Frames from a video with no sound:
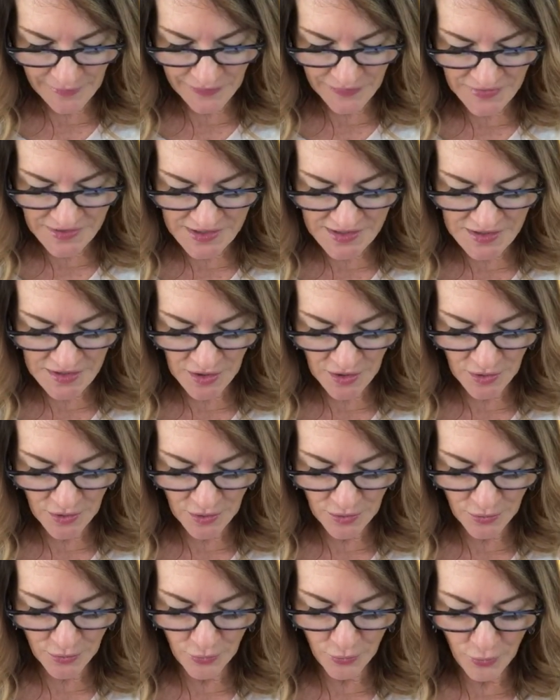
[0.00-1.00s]

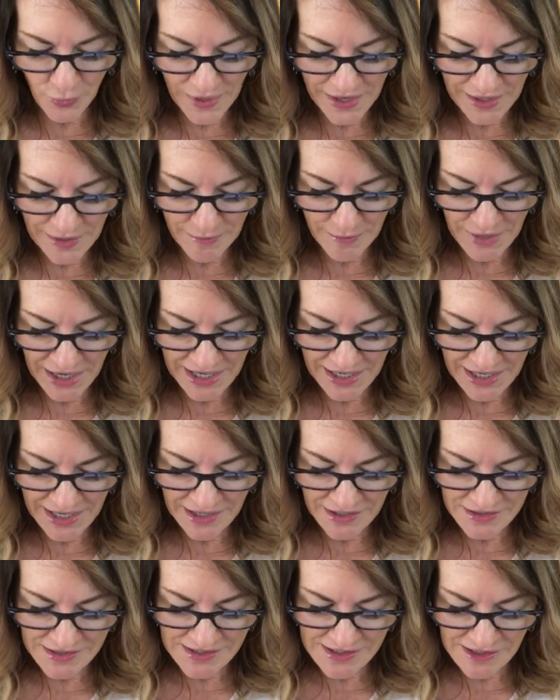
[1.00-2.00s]
So when my
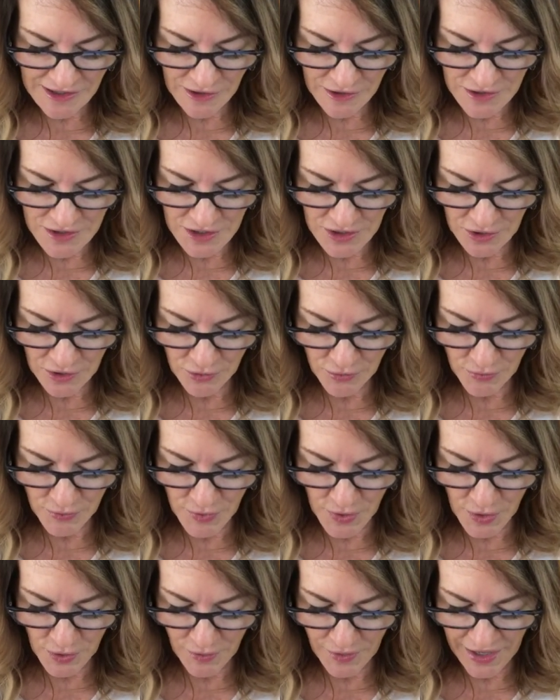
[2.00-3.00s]
nails start to
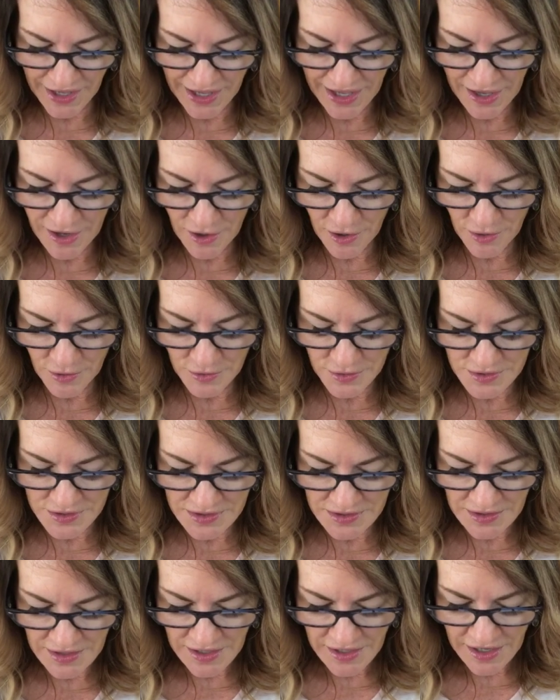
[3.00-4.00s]
grow out,
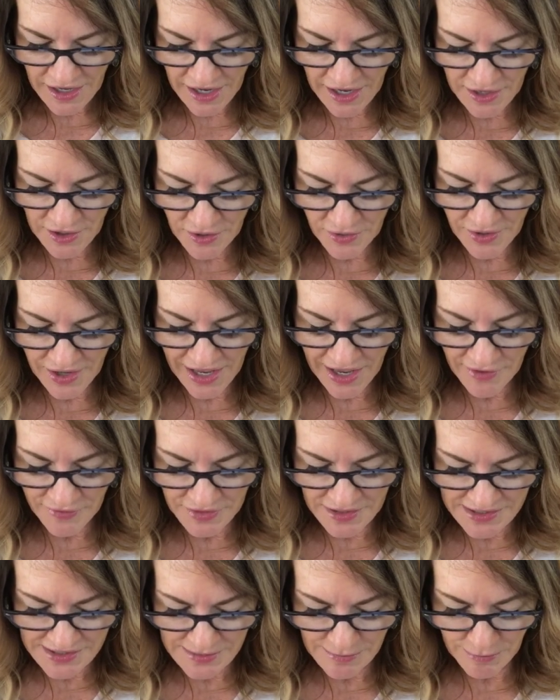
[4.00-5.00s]
I don't have
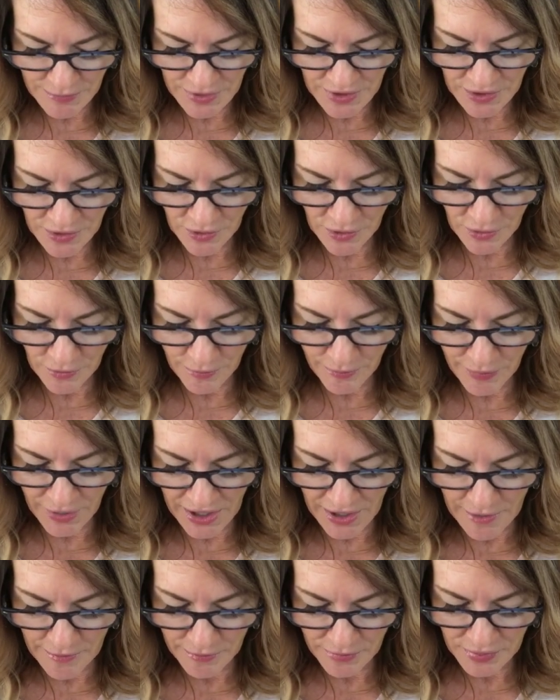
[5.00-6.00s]
this big old
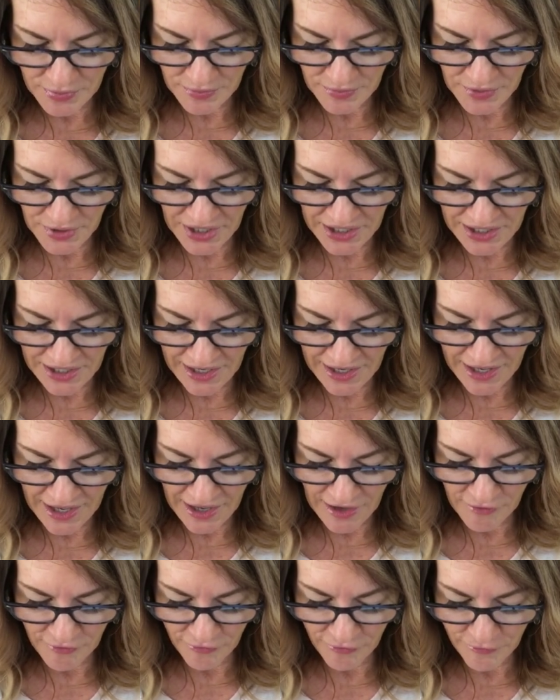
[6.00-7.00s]
bump like I
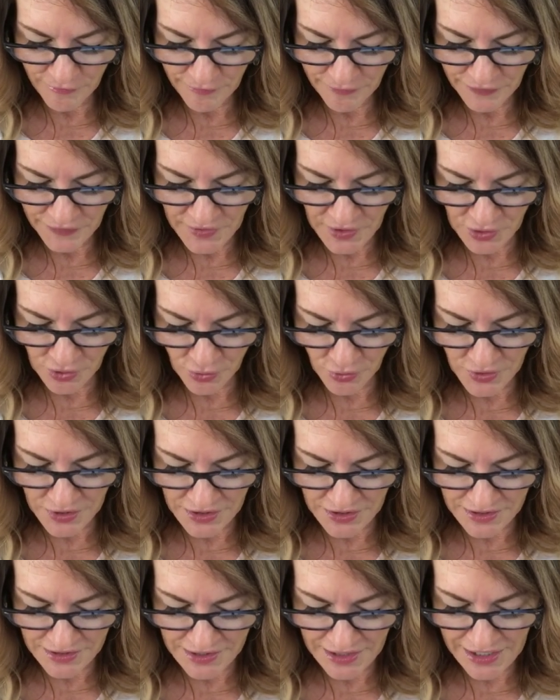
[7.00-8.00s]
have
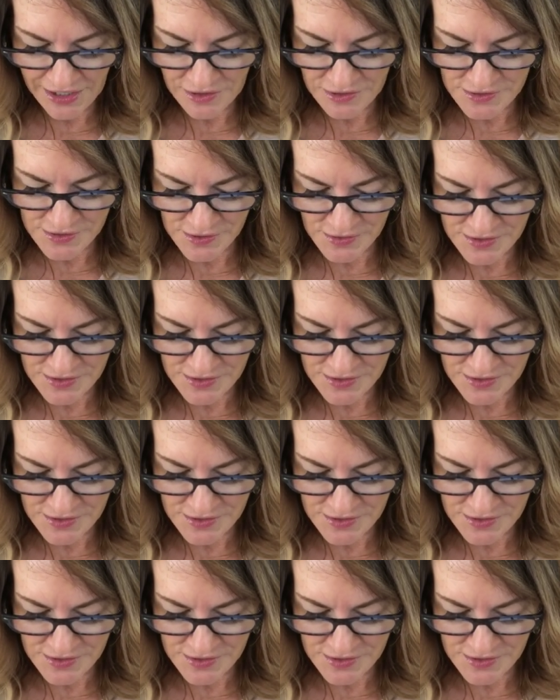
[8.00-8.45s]
acrylic nails or